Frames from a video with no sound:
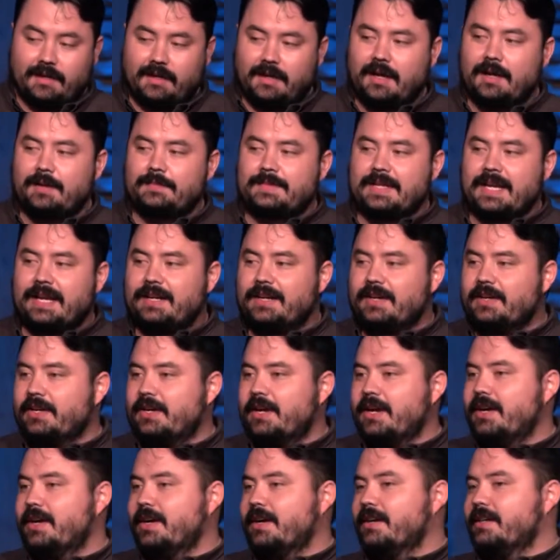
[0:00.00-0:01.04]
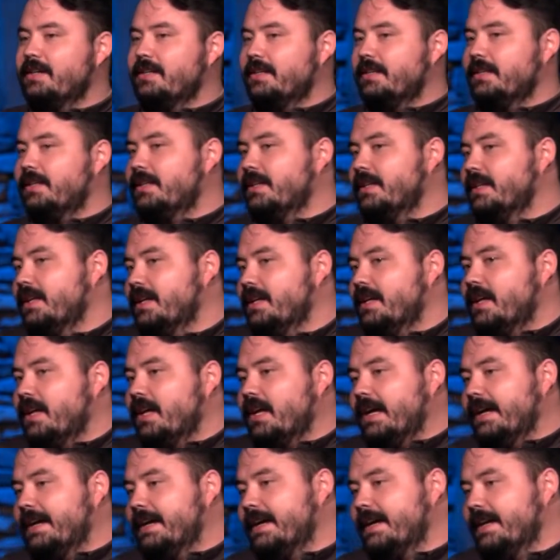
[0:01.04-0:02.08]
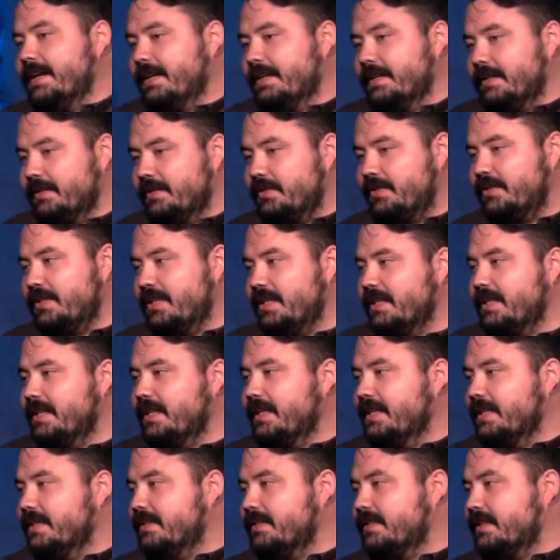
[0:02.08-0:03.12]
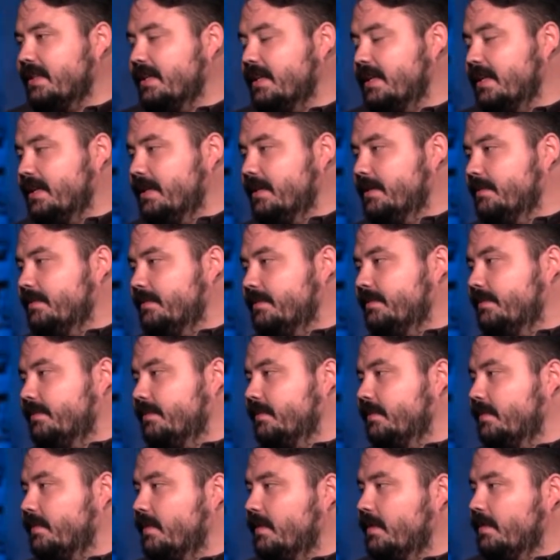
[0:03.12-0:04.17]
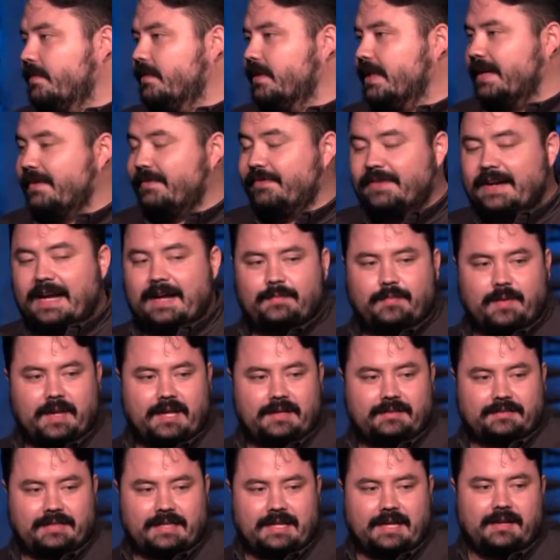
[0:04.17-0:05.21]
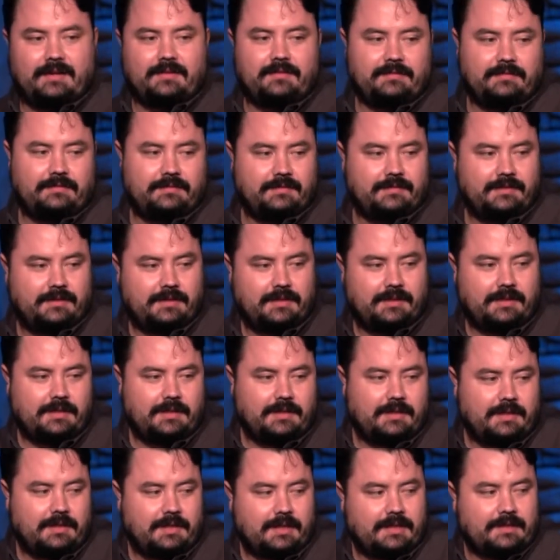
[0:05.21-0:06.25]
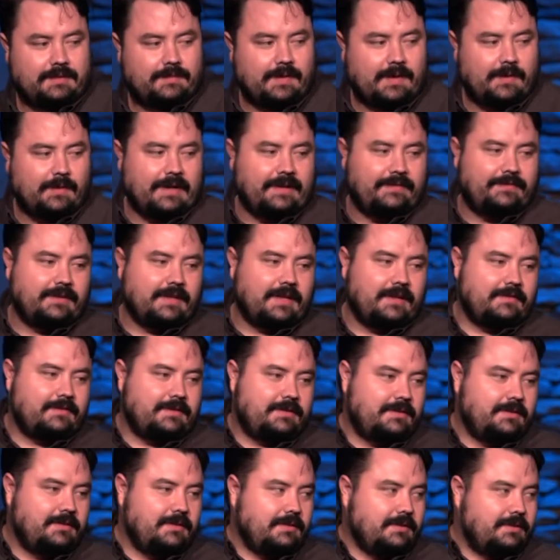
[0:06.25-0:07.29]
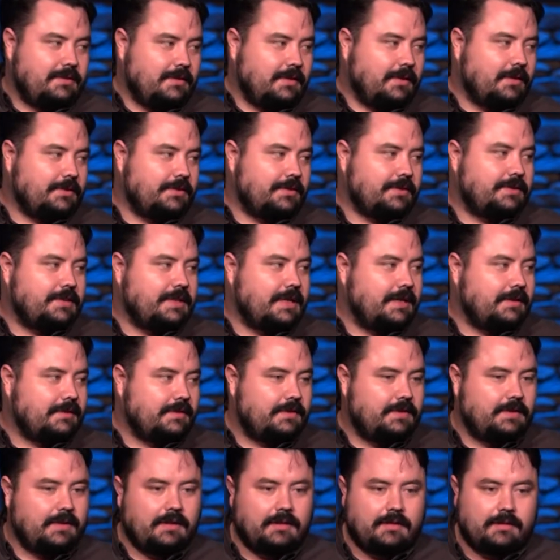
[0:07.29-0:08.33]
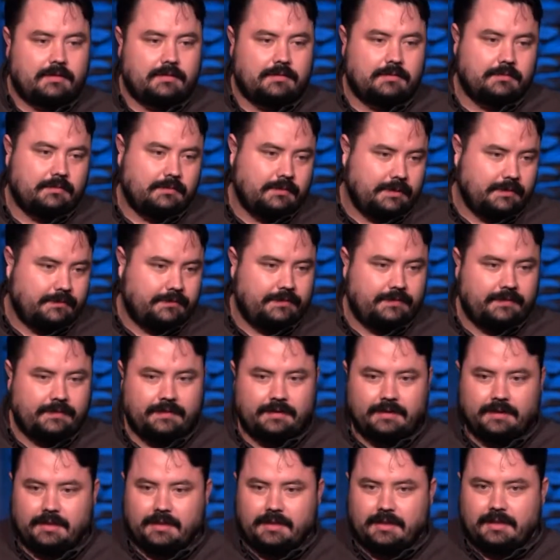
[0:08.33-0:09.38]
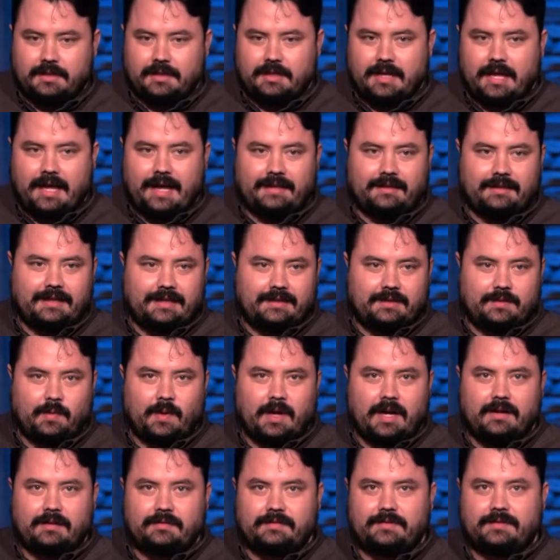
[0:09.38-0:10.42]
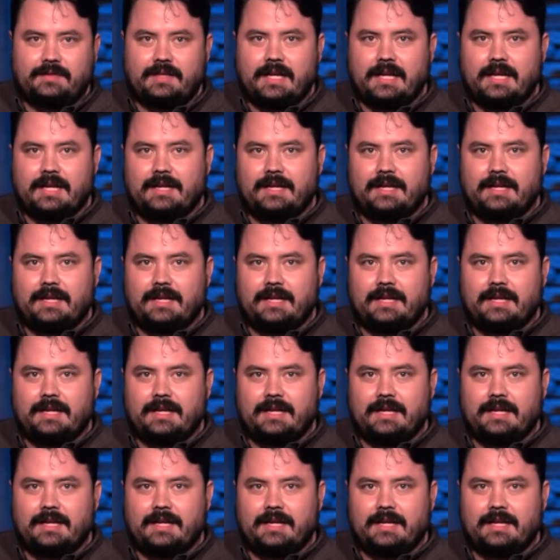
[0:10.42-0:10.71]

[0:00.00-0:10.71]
update on her. She is like 5 pounds now because my wife loves ultrasound. So we've had like 12.